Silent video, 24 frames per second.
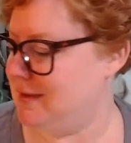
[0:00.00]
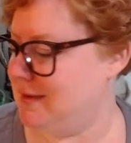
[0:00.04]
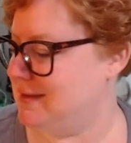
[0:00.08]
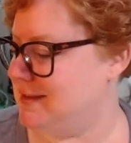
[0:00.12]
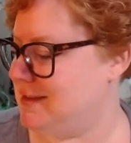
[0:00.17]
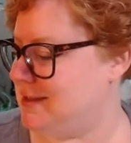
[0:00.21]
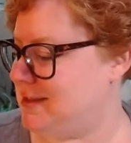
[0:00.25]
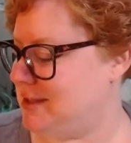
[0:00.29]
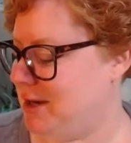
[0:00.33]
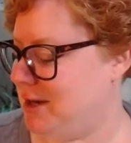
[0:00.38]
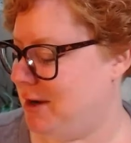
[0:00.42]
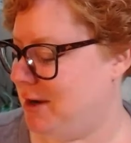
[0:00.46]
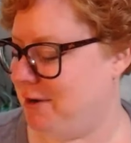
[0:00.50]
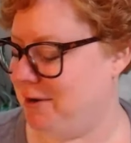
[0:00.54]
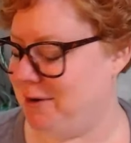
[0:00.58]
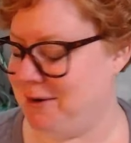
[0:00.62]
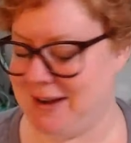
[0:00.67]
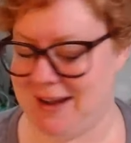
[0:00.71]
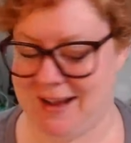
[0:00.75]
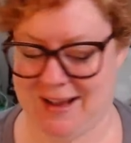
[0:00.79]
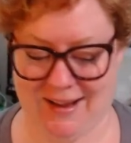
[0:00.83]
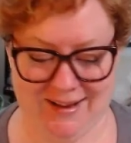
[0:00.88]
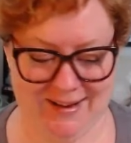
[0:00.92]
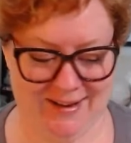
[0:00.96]

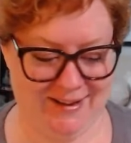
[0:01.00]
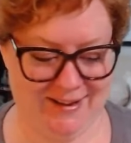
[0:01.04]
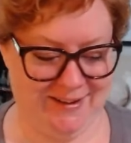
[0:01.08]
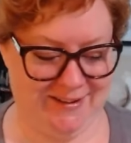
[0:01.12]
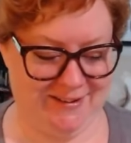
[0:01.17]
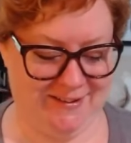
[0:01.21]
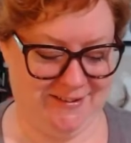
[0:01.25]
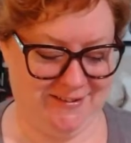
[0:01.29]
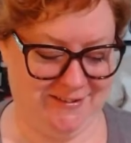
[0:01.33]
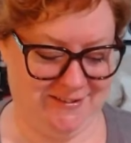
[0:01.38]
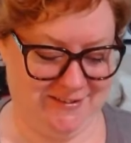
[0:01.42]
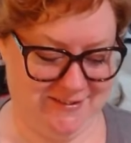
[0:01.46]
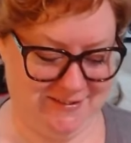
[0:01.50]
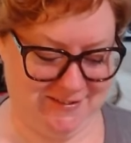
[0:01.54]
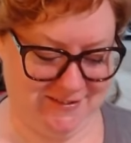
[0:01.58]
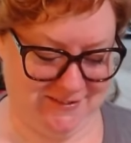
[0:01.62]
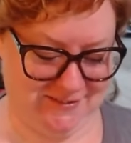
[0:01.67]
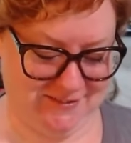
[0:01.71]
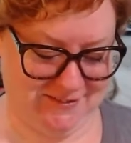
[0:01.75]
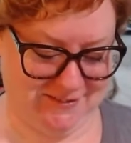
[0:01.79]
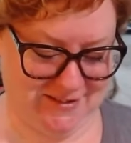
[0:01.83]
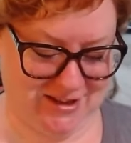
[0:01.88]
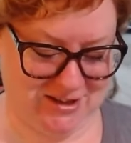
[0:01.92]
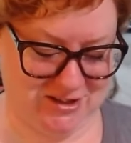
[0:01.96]
So I
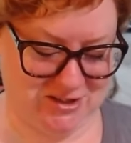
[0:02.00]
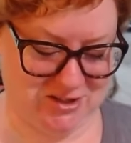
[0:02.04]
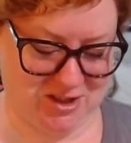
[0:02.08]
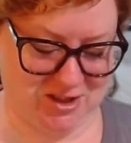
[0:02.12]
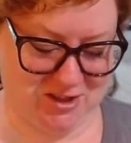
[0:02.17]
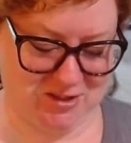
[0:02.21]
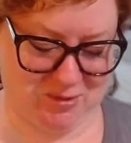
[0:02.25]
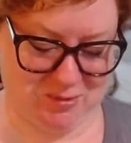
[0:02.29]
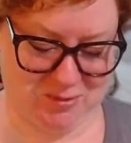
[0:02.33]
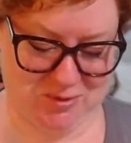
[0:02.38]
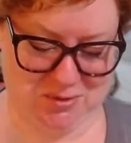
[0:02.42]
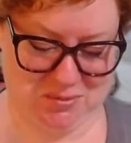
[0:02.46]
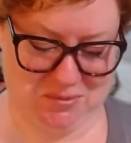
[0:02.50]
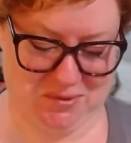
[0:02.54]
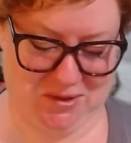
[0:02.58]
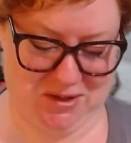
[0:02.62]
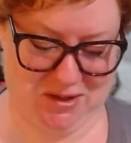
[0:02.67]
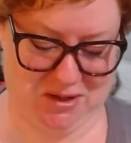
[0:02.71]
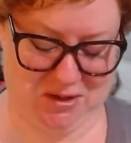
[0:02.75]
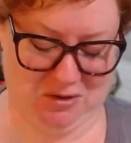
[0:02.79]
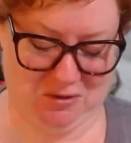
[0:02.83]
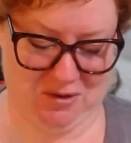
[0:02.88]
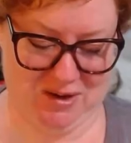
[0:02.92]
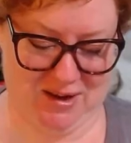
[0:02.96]
just thought that was really
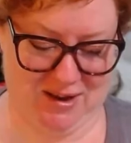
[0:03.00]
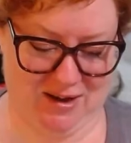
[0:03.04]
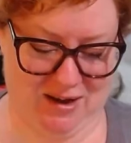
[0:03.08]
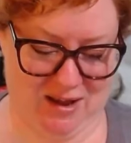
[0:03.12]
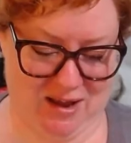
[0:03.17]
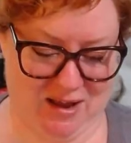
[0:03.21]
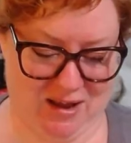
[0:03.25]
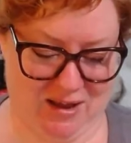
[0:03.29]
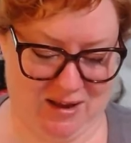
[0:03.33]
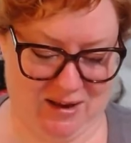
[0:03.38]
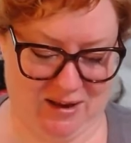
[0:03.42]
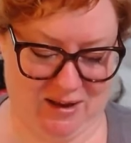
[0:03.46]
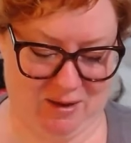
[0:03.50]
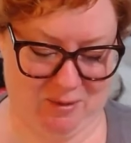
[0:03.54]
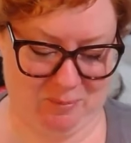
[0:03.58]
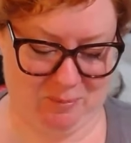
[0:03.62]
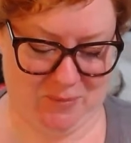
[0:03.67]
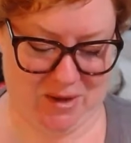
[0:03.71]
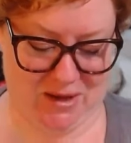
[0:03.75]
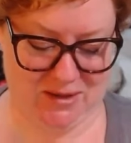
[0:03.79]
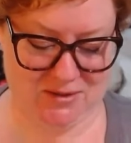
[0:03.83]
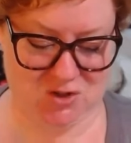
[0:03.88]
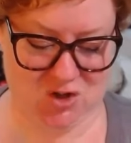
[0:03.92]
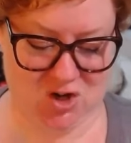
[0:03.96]
cute, and I
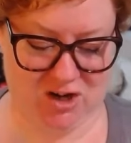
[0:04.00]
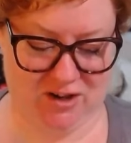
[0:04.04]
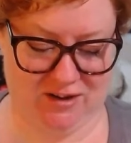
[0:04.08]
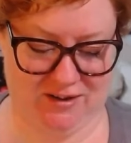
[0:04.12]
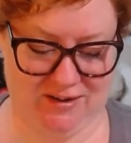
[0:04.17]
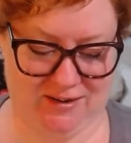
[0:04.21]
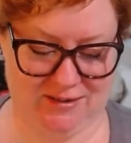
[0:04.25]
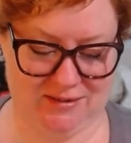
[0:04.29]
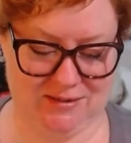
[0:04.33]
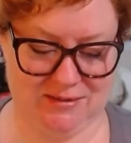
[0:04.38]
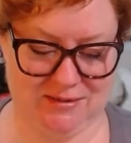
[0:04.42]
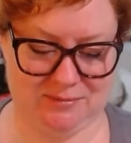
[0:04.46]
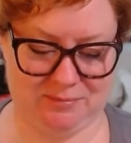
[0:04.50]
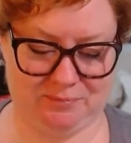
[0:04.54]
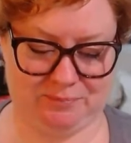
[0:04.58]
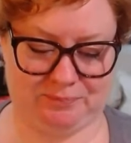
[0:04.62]
started it.